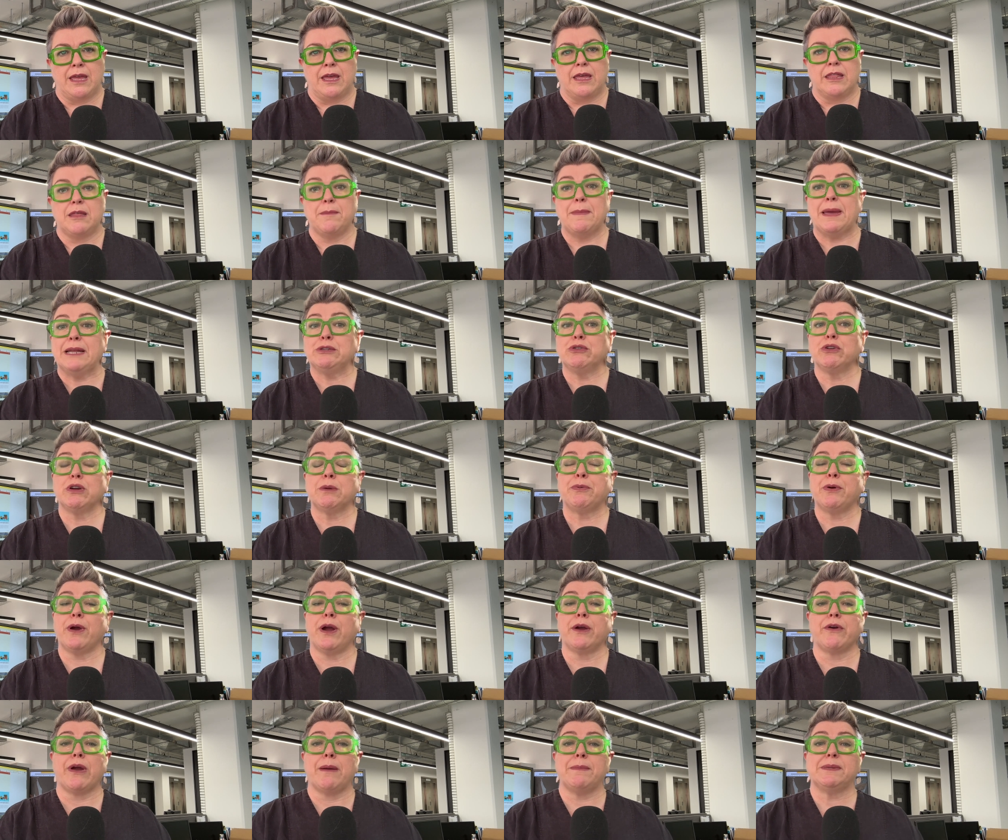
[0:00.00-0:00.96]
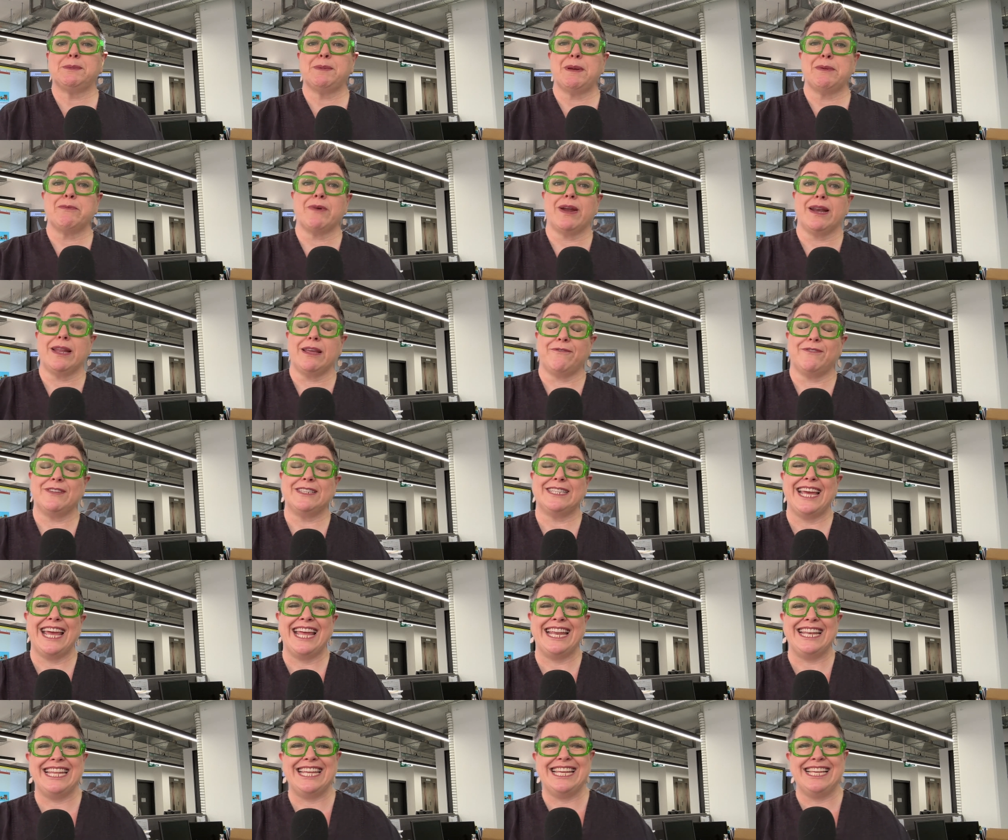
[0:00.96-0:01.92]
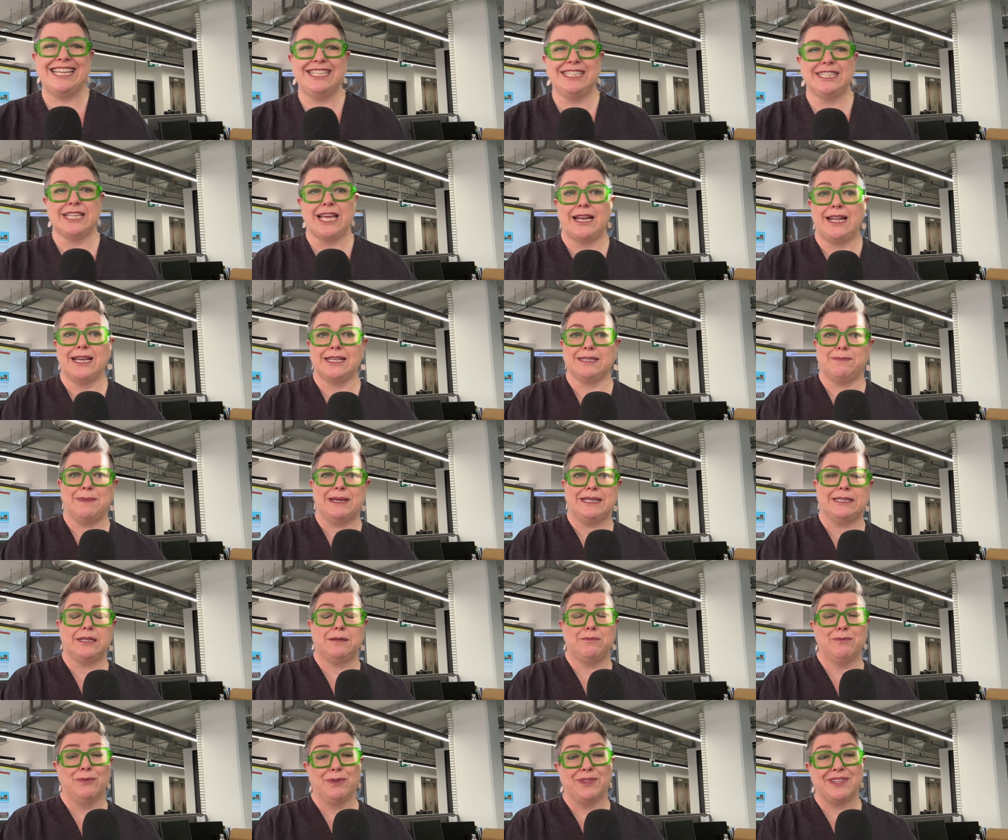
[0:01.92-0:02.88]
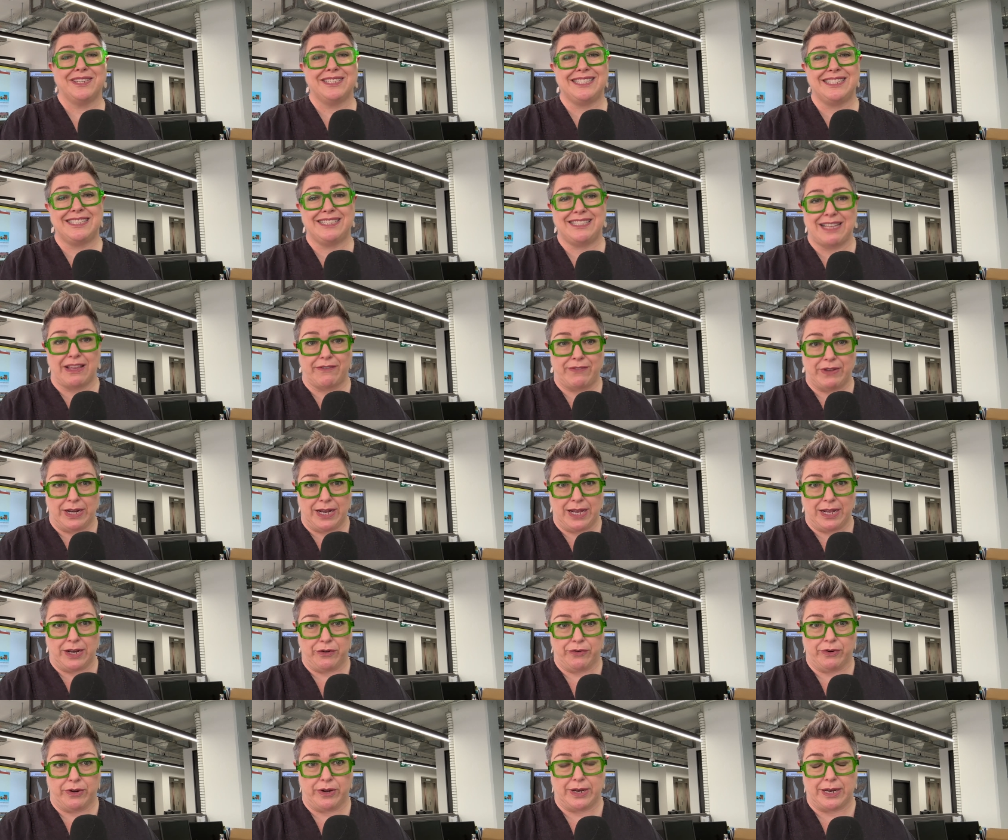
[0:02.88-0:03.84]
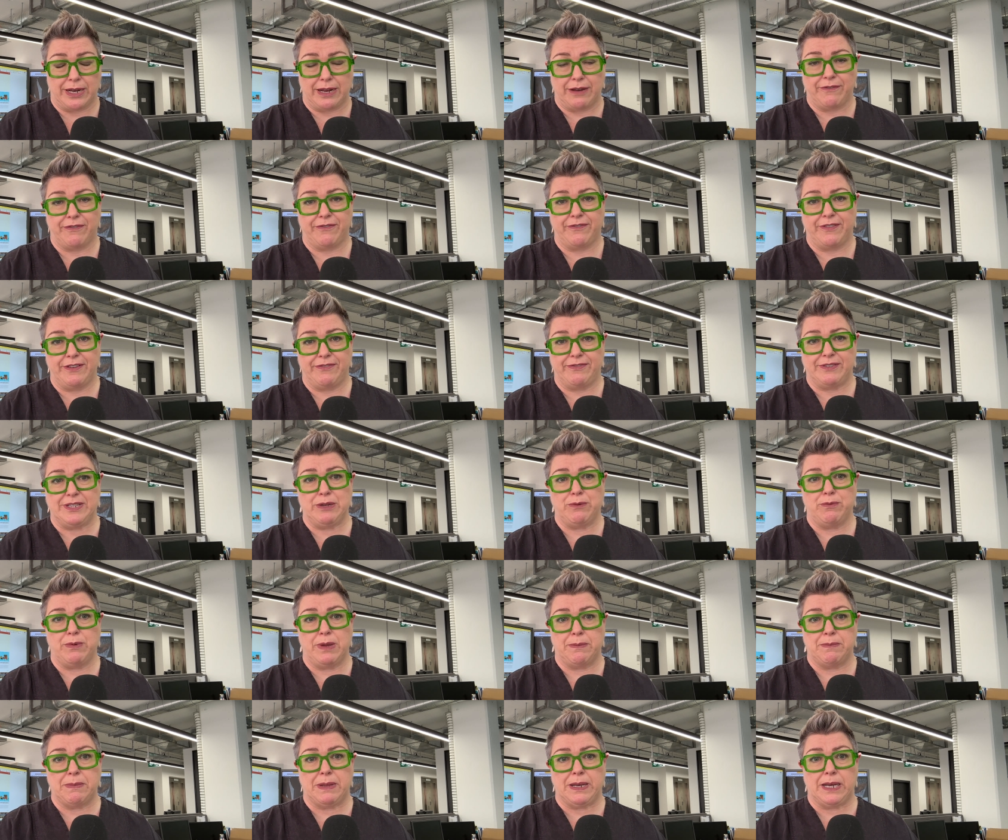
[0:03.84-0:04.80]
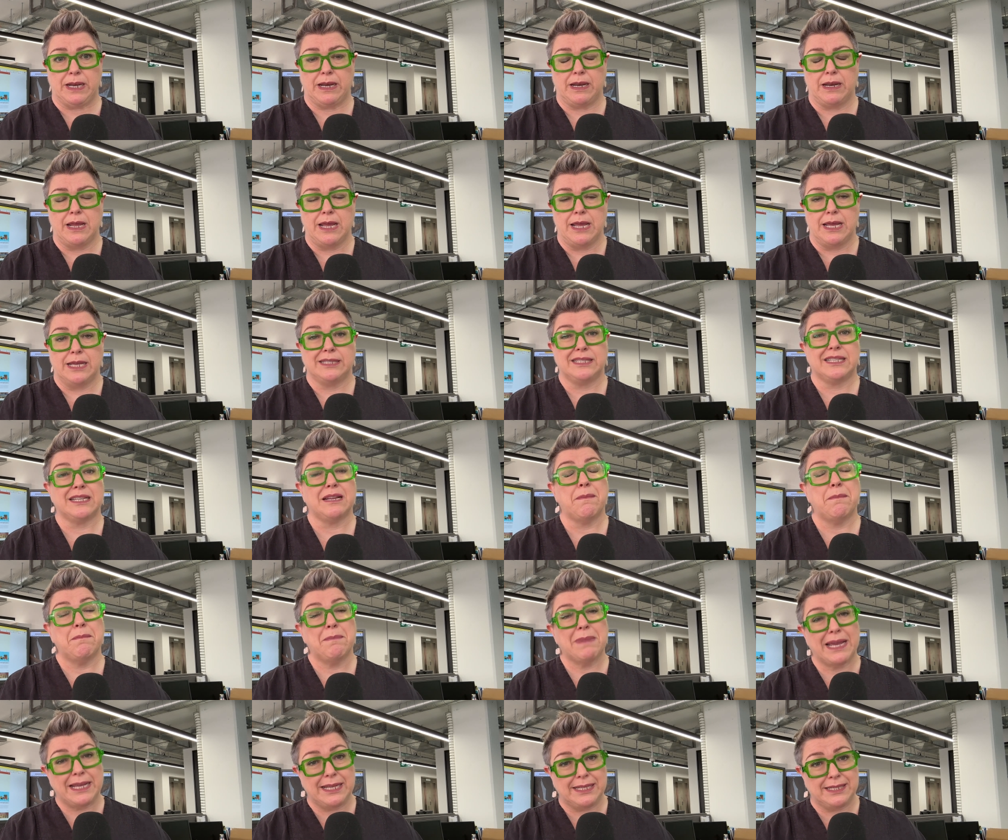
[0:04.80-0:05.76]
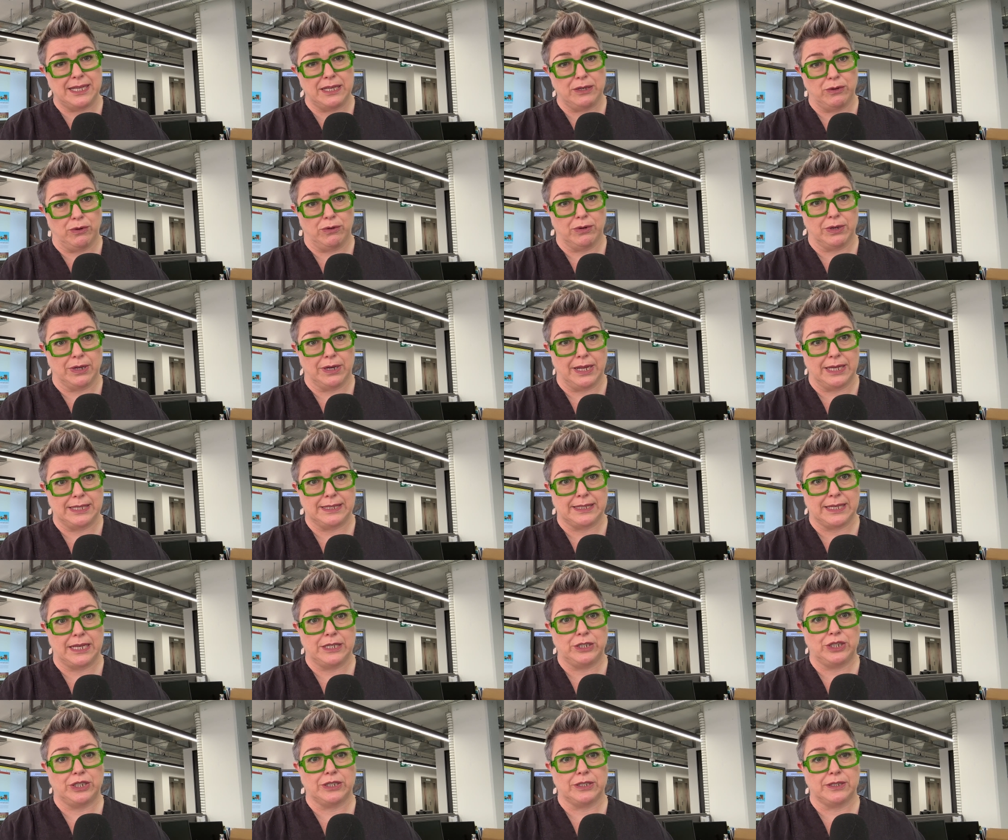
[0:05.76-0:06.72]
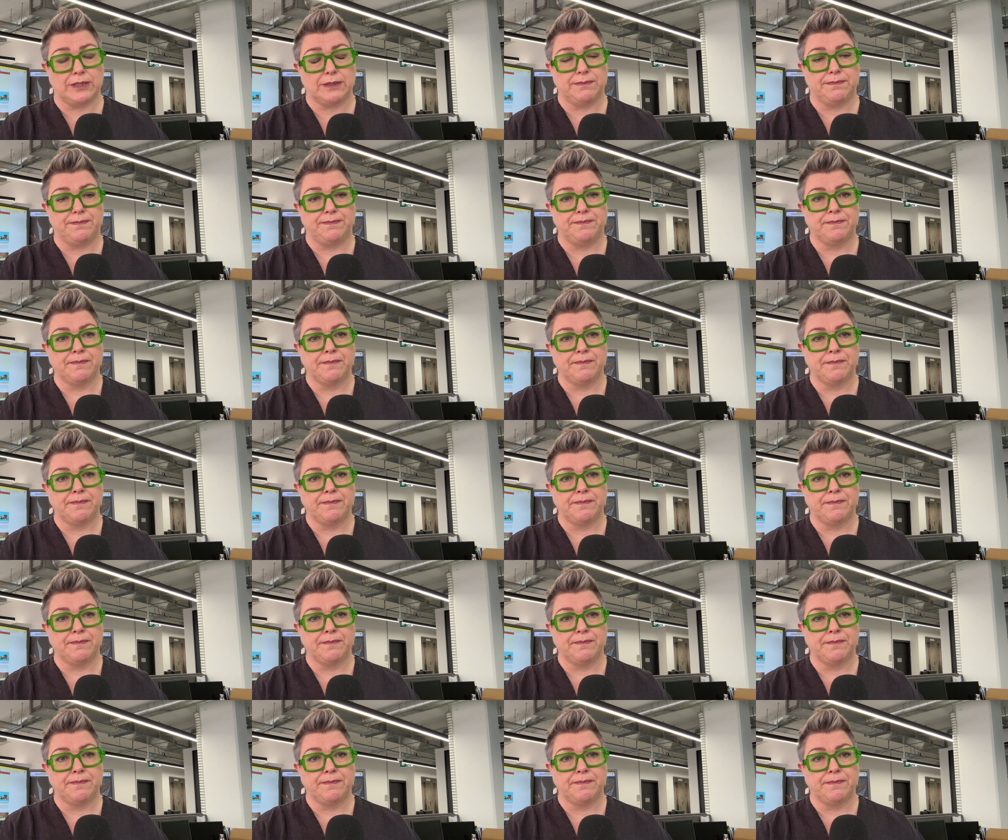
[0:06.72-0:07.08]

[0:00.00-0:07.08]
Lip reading: The mentoring program has been running for 10 years and has mentored more than 750 women. It's an amazing organisation.